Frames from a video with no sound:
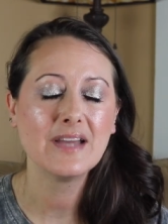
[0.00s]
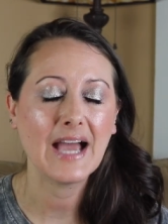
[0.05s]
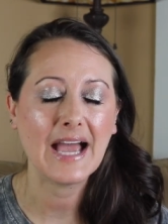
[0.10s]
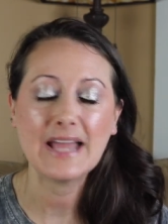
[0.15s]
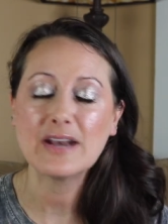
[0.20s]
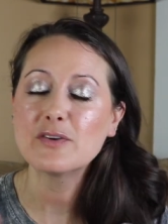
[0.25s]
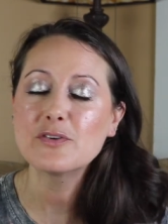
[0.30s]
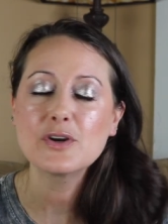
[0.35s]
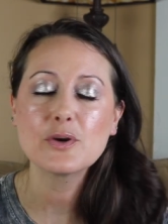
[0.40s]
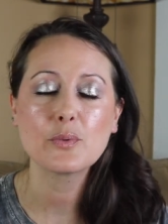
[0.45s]

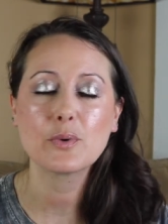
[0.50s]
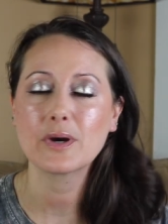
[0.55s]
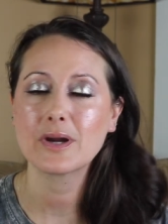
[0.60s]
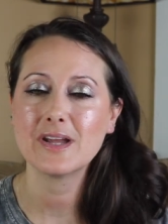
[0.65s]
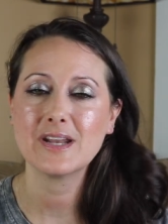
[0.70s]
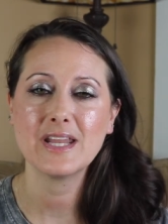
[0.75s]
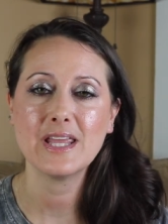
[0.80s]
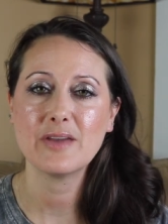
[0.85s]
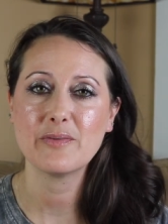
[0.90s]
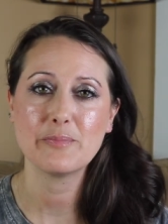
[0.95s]
I don't know where
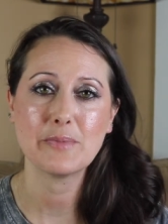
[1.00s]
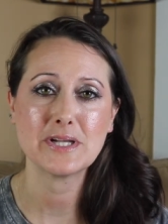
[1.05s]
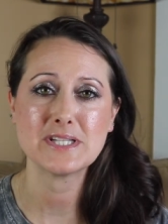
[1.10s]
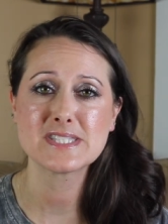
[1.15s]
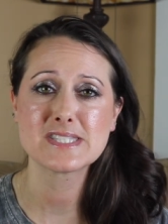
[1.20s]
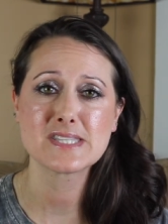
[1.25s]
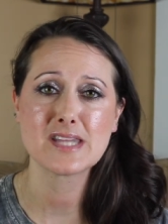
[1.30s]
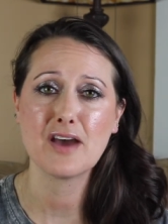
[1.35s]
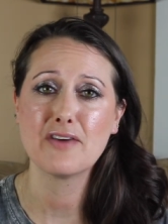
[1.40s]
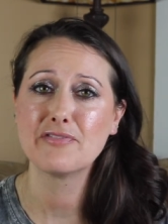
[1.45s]
any of my
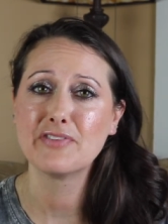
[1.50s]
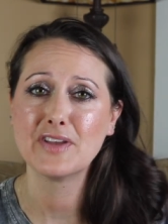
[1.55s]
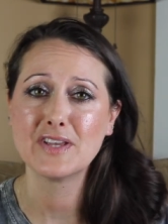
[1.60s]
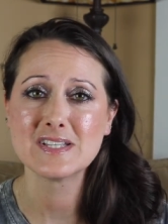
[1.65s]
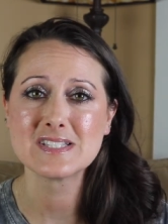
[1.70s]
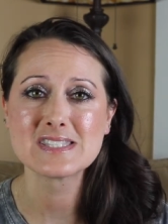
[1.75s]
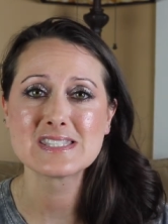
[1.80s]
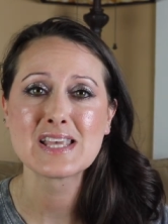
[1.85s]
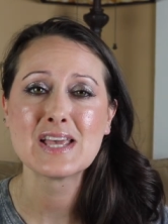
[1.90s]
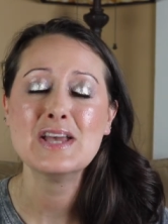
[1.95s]
stuff
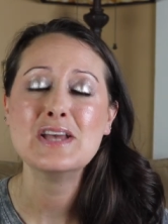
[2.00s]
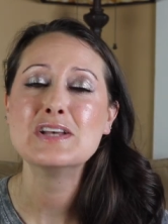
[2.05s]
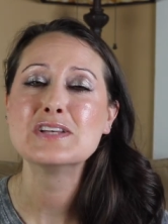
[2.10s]
is.